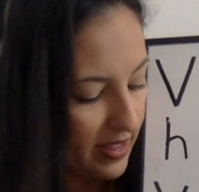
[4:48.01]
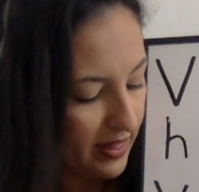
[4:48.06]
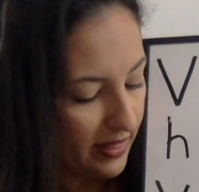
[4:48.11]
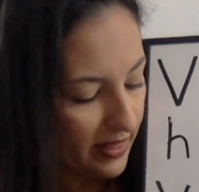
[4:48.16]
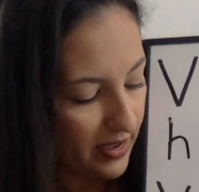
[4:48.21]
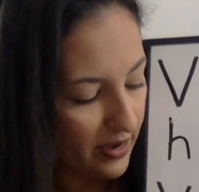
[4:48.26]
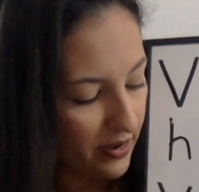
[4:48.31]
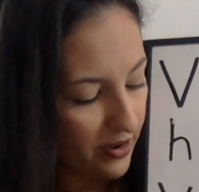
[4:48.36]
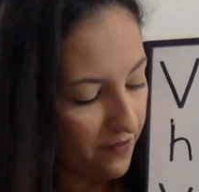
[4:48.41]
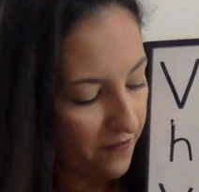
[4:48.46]

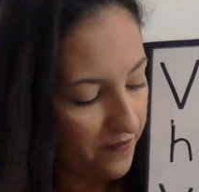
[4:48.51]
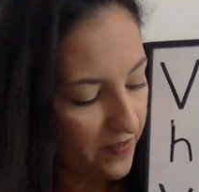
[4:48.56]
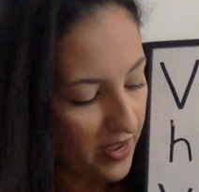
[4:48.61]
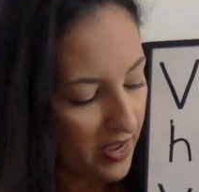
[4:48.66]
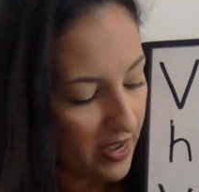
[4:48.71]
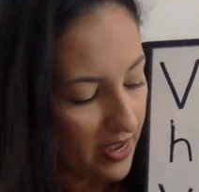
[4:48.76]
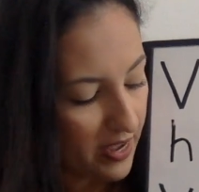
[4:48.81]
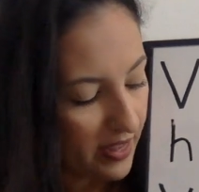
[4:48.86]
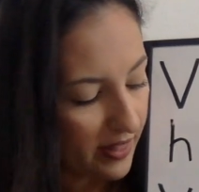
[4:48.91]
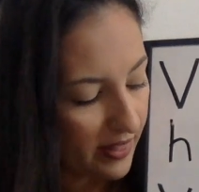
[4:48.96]
letter
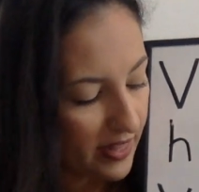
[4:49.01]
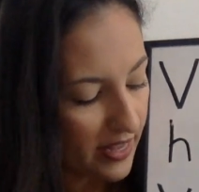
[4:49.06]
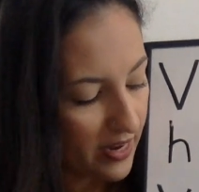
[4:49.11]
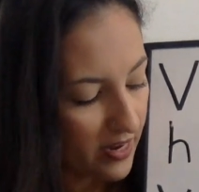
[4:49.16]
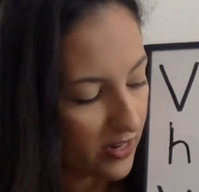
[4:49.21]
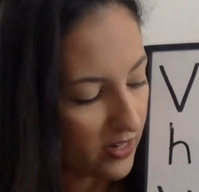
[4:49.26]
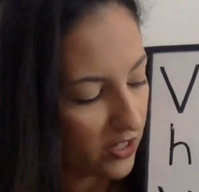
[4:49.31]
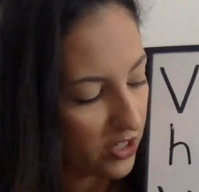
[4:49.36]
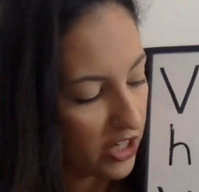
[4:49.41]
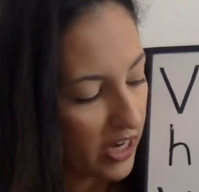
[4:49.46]
V,
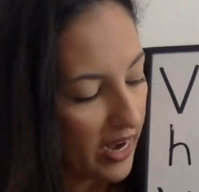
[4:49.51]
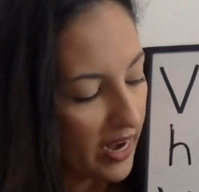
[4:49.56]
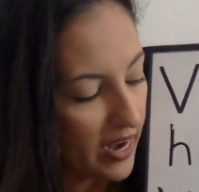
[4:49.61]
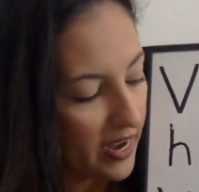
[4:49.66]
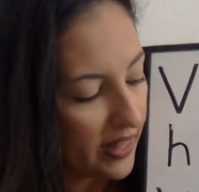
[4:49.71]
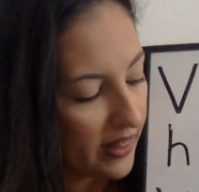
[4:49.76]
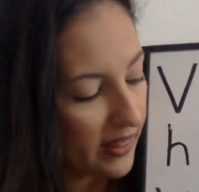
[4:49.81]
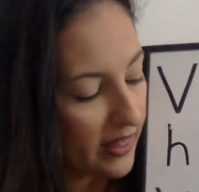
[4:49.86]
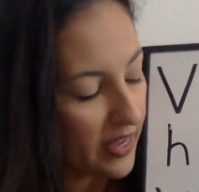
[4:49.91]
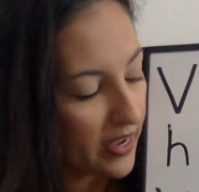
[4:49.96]
letter J,
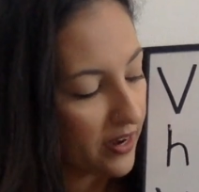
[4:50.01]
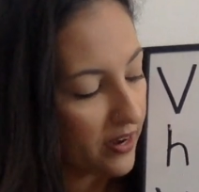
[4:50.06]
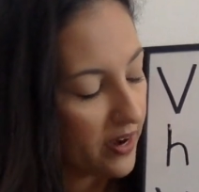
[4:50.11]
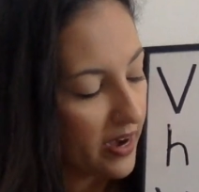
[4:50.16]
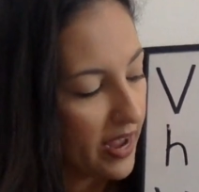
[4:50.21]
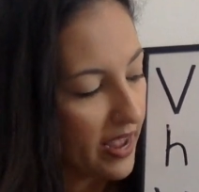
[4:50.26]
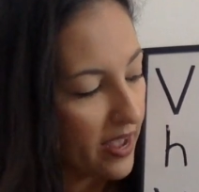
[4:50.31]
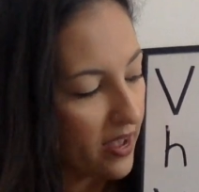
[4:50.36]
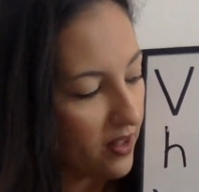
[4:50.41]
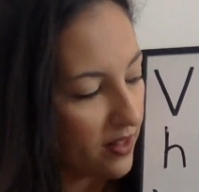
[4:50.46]
letter
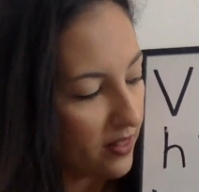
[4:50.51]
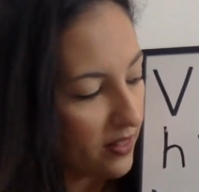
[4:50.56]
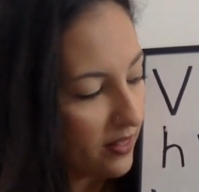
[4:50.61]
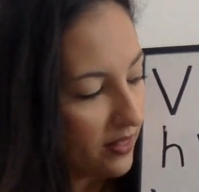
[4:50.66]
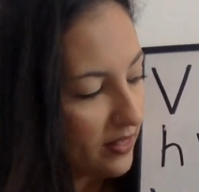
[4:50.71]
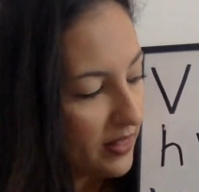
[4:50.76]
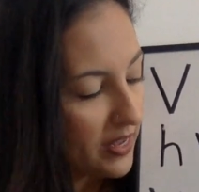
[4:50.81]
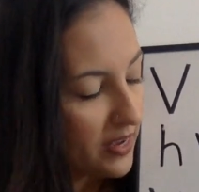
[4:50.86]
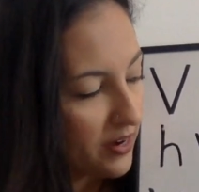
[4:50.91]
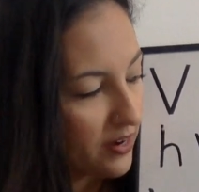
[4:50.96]
L,
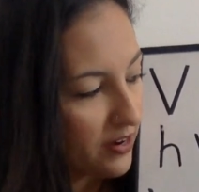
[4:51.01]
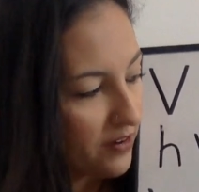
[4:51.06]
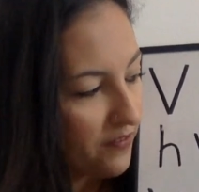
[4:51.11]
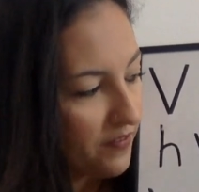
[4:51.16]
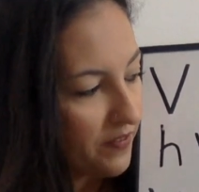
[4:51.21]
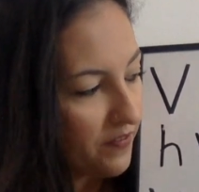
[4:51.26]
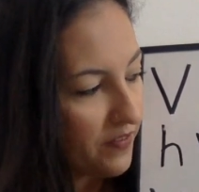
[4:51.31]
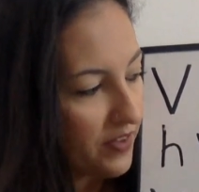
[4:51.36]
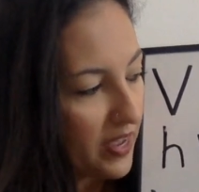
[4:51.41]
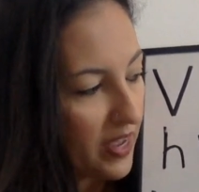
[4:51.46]
letter
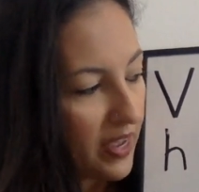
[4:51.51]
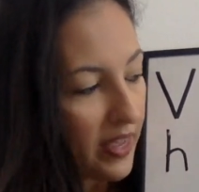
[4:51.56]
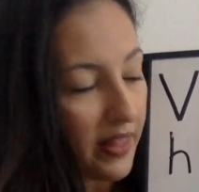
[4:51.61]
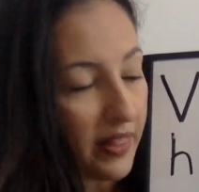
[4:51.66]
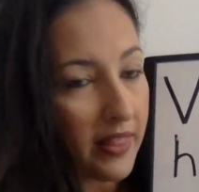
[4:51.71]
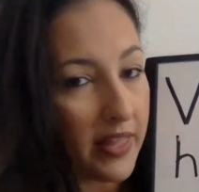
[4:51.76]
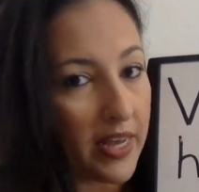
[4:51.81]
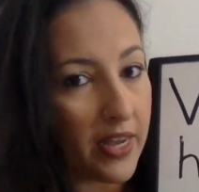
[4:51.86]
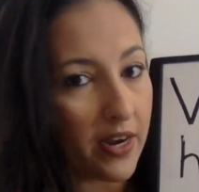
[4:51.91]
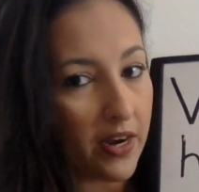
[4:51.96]
V,
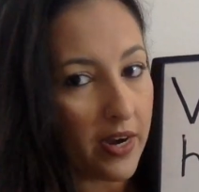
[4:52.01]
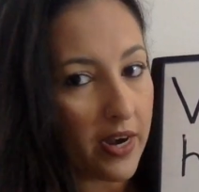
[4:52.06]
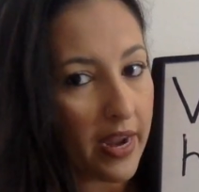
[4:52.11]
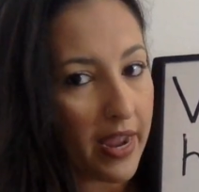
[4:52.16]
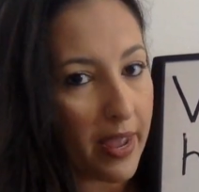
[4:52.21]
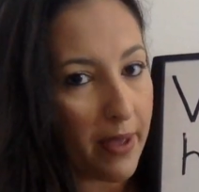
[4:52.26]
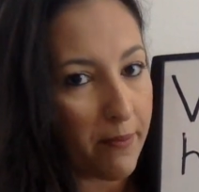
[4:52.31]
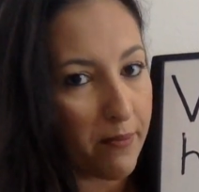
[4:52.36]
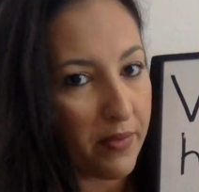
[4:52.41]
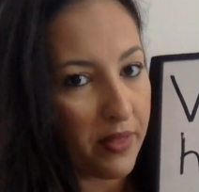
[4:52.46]
letter
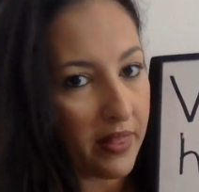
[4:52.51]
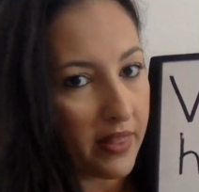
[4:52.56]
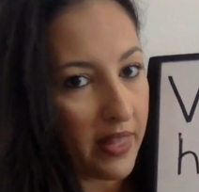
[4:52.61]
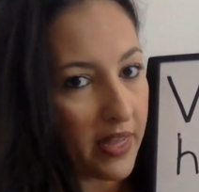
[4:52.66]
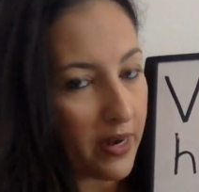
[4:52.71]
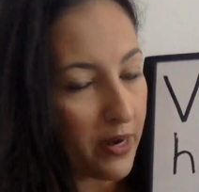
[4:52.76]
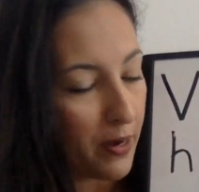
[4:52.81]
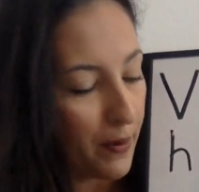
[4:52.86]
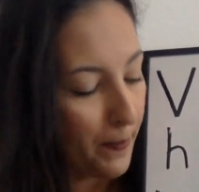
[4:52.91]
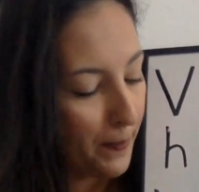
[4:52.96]
M,
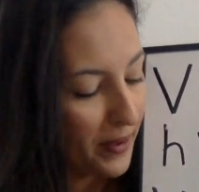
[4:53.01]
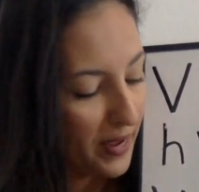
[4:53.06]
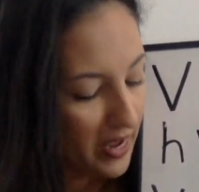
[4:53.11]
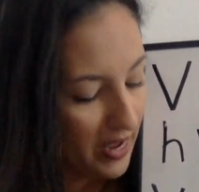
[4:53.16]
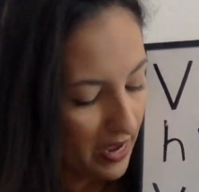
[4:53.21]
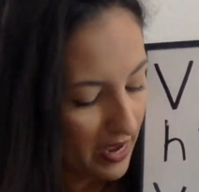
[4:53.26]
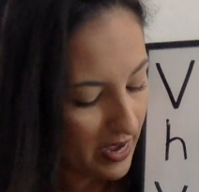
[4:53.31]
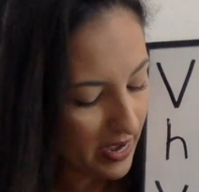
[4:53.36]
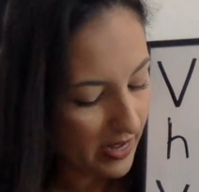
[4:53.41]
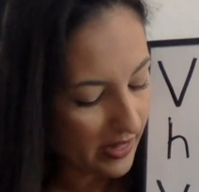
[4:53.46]
letter
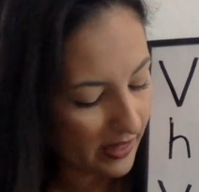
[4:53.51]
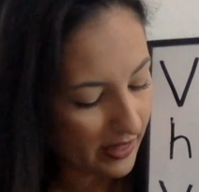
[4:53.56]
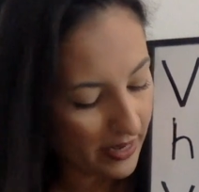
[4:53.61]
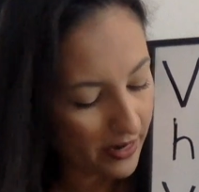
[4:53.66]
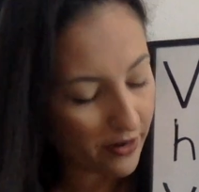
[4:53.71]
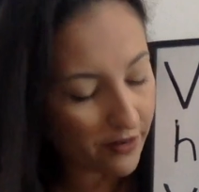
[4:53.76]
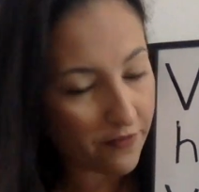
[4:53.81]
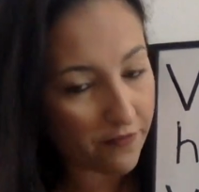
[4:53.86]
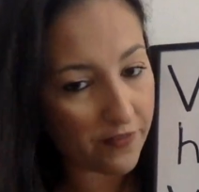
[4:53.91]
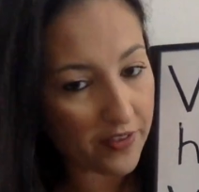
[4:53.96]
P,
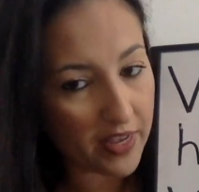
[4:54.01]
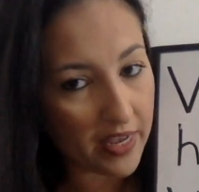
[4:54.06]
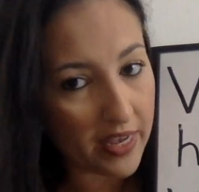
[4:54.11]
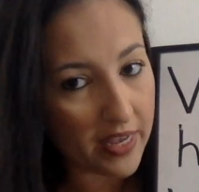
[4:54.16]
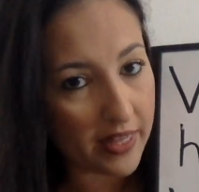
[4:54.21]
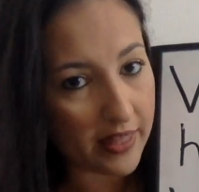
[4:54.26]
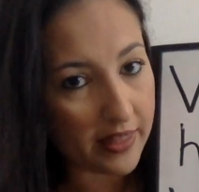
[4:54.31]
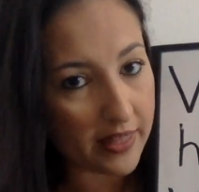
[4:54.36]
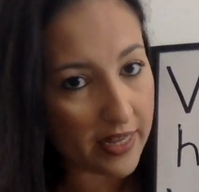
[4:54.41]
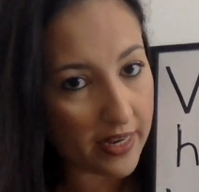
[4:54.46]
letter V,
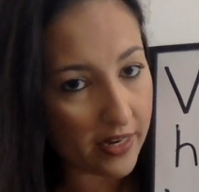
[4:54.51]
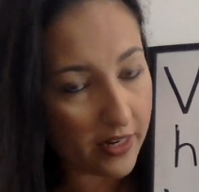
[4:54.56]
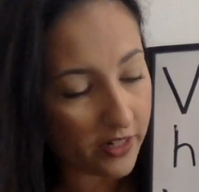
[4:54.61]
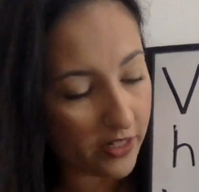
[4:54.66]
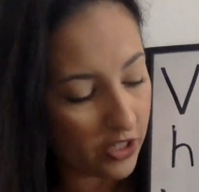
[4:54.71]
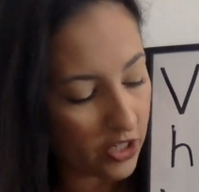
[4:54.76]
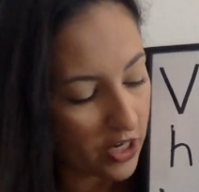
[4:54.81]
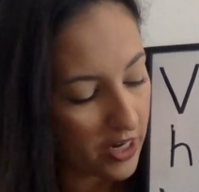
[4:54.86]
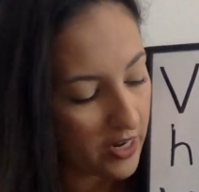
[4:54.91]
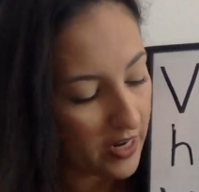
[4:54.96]
letter
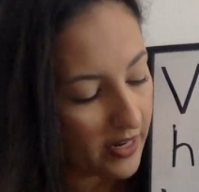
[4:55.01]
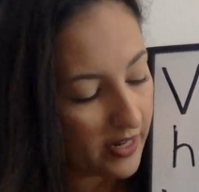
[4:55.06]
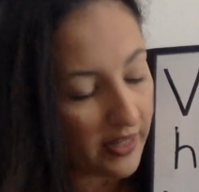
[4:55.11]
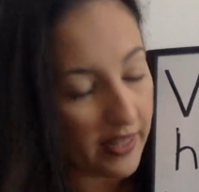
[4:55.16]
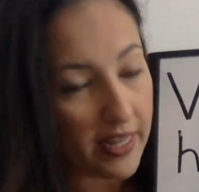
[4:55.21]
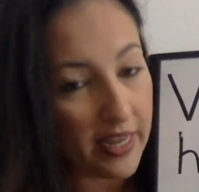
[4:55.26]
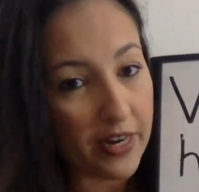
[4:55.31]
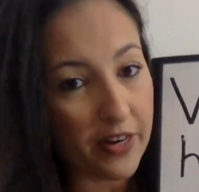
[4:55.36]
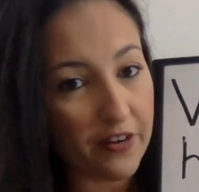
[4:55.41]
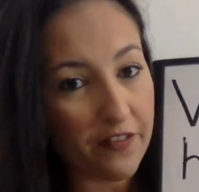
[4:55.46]
G,
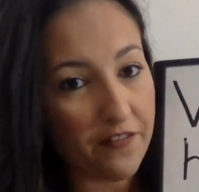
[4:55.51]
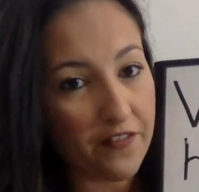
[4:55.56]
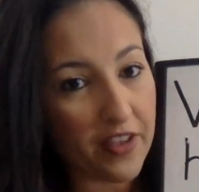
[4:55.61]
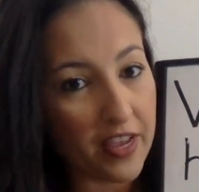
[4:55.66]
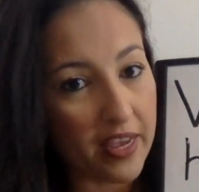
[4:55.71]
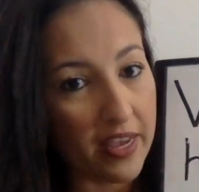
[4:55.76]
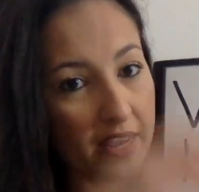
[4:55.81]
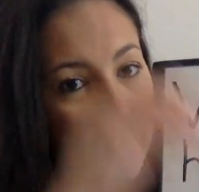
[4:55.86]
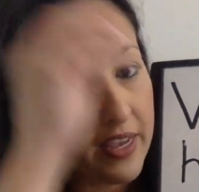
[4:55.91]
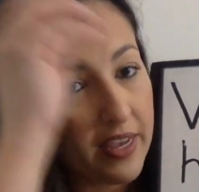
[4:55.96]
letter
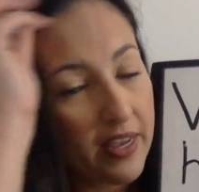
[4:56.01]
V.